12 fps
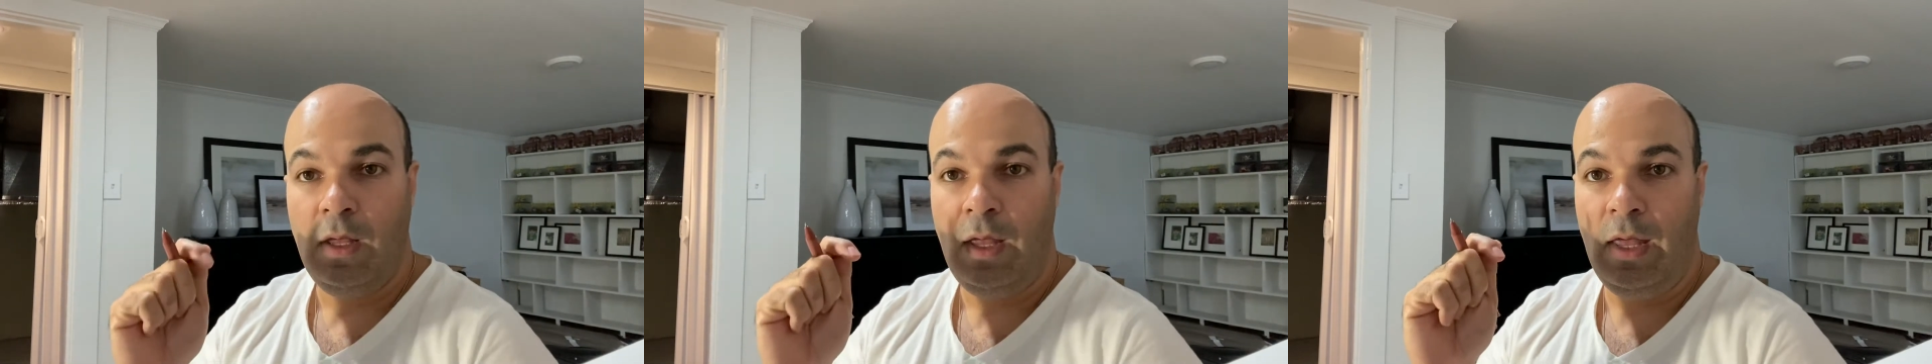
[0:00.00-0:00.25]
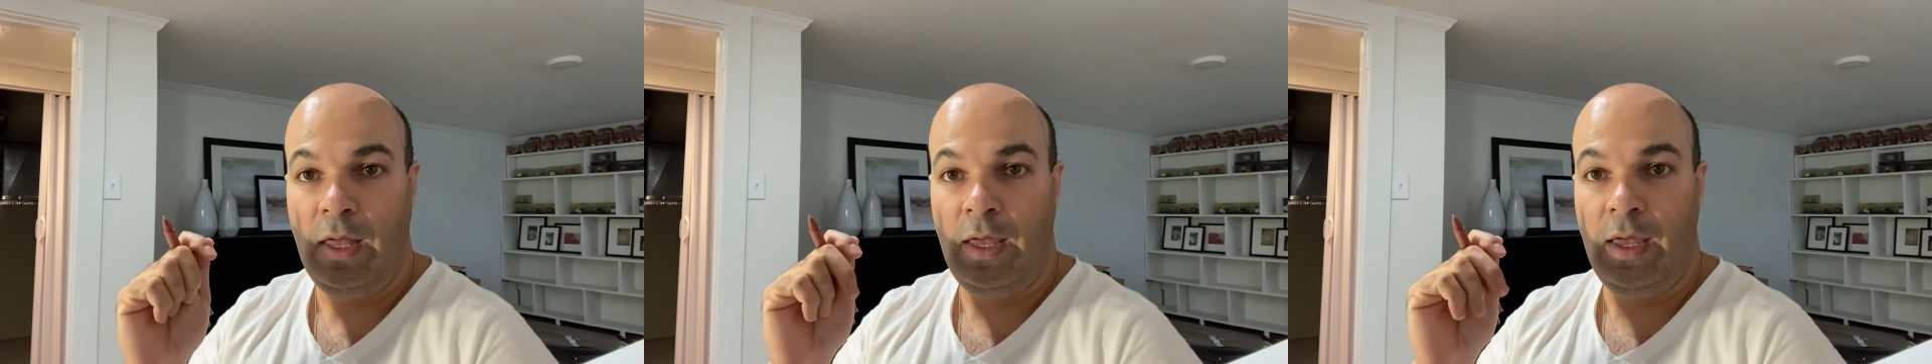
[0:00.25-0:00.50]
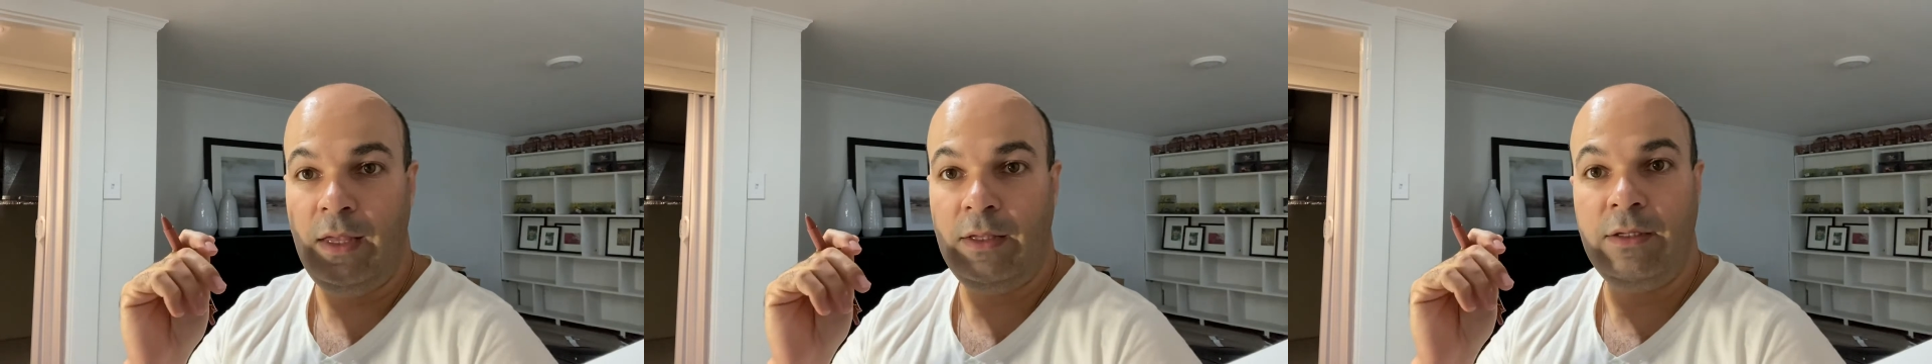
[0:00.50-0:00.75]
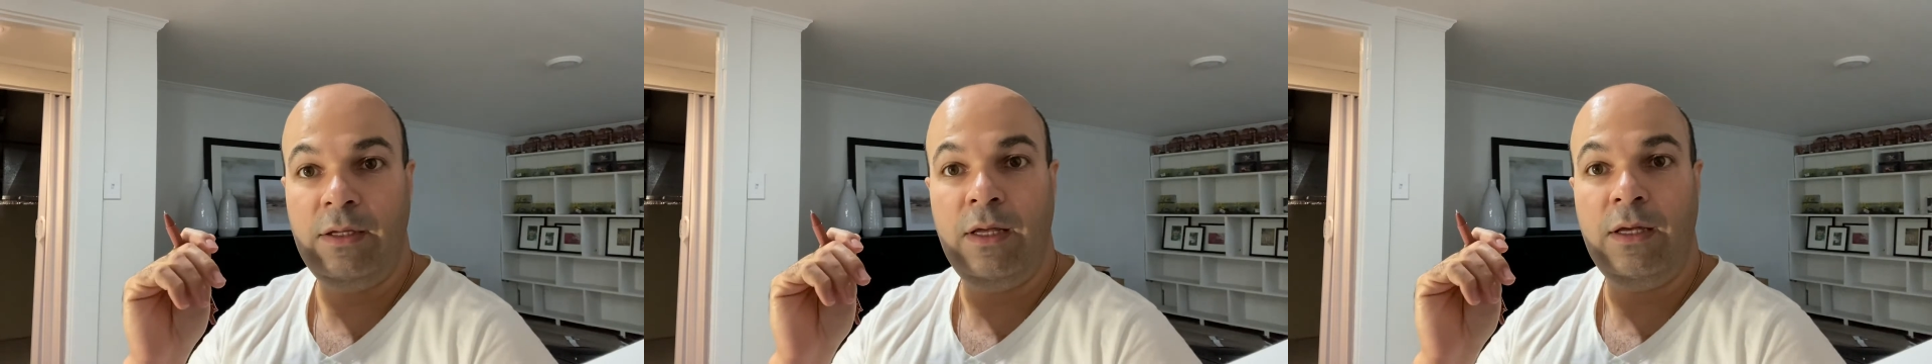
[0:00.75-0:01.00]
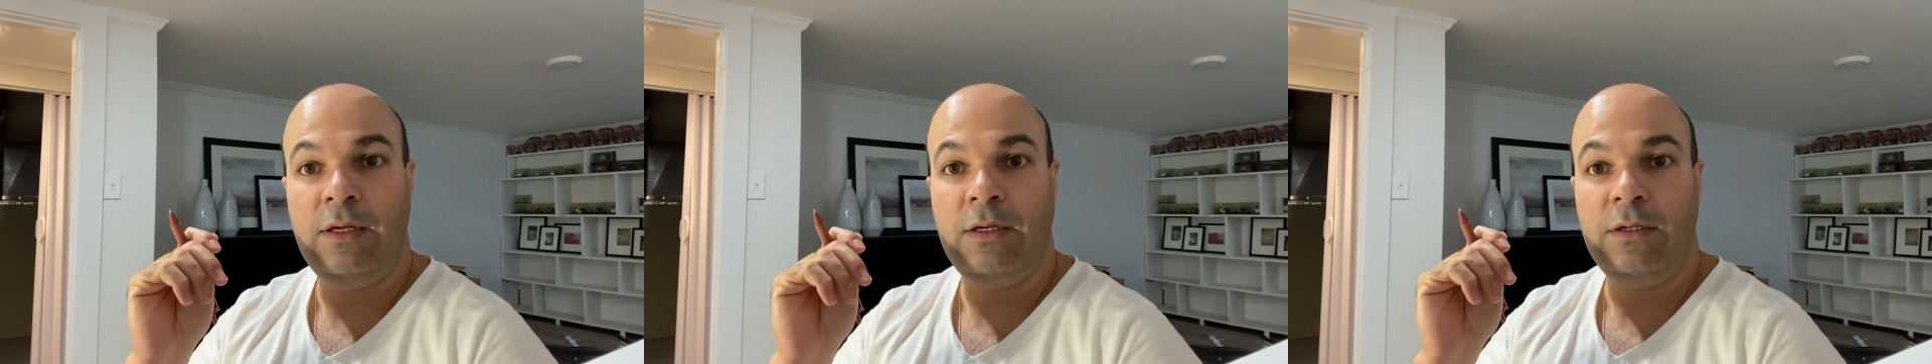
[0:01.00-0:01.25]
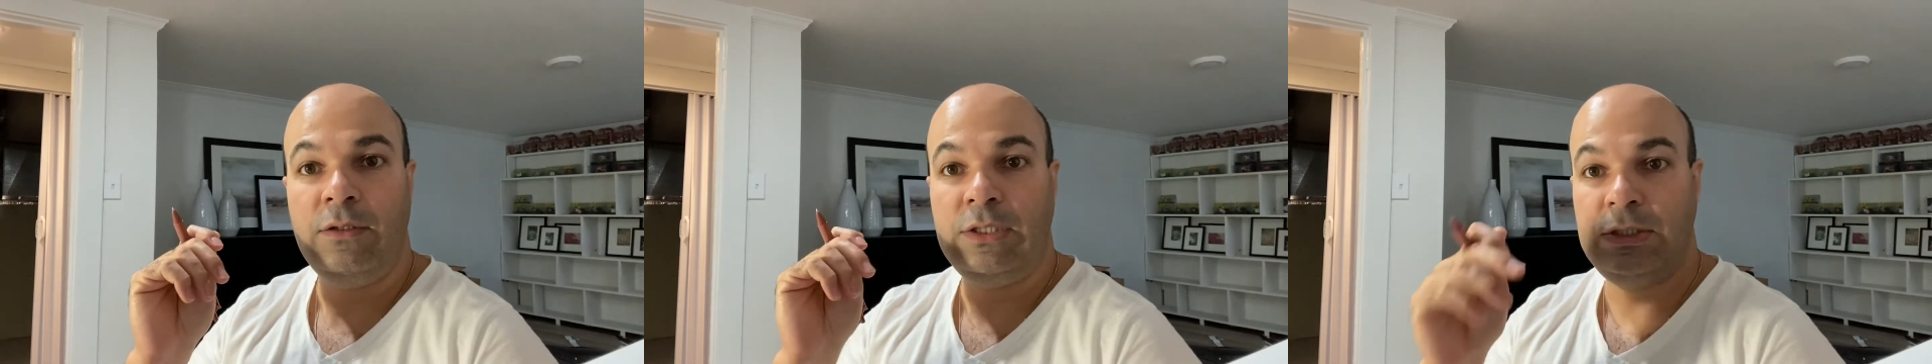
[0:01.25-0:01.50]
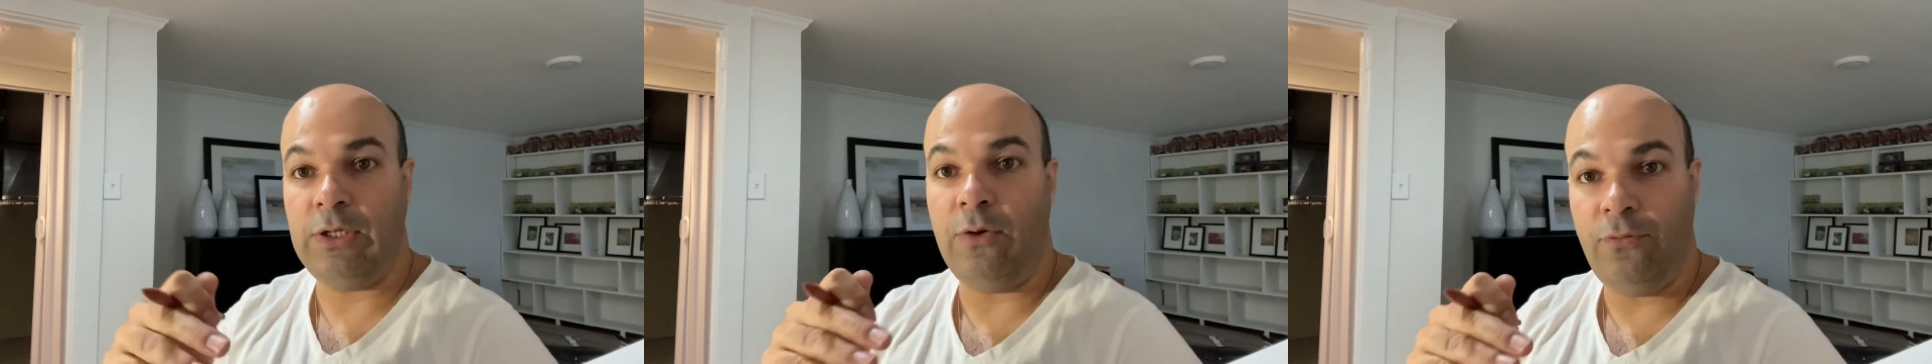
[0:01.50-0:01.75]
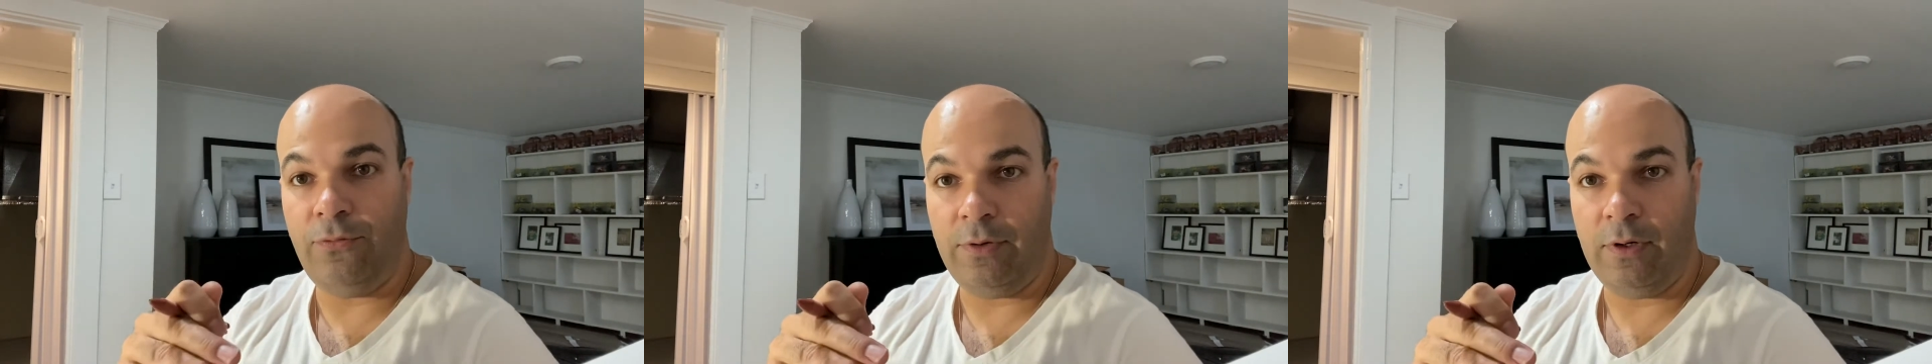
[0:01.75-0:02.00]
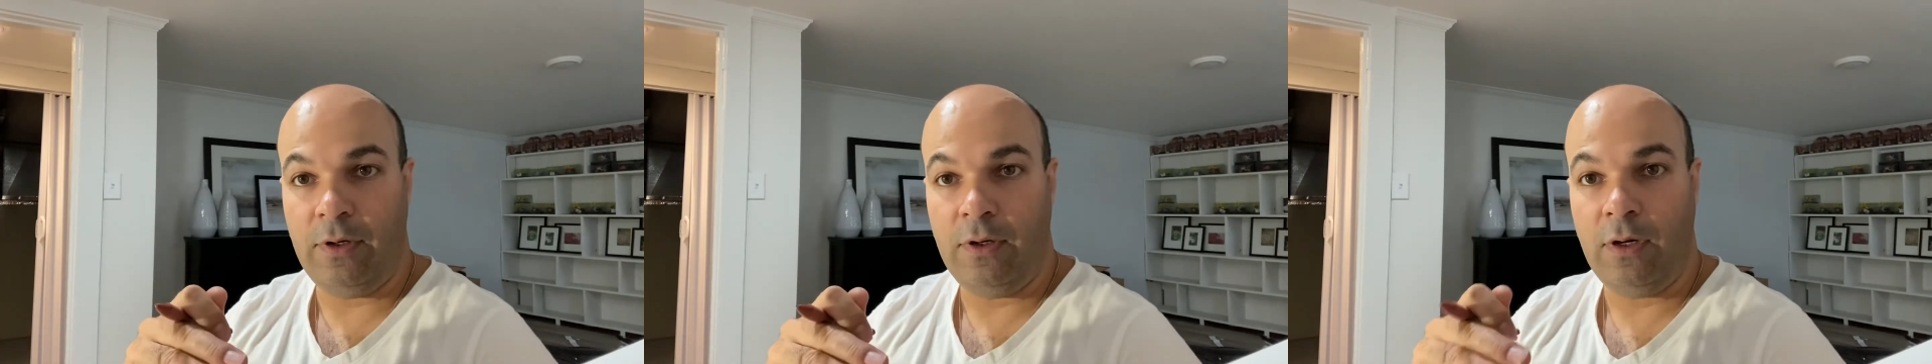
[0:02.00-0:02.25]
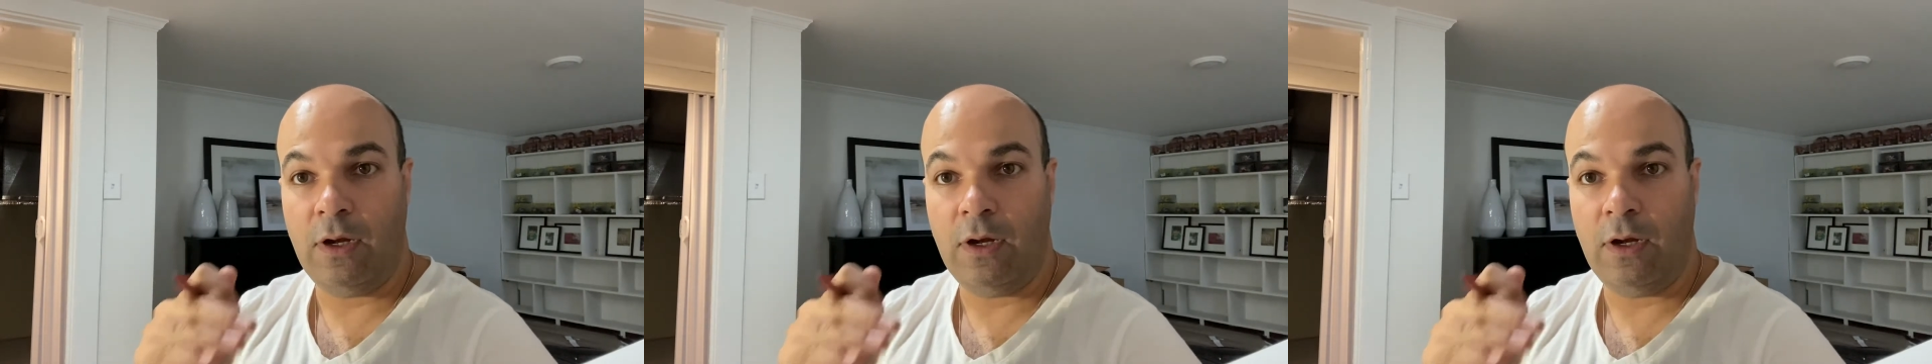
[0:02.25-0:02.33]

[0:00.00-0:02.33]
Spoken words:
and sulfur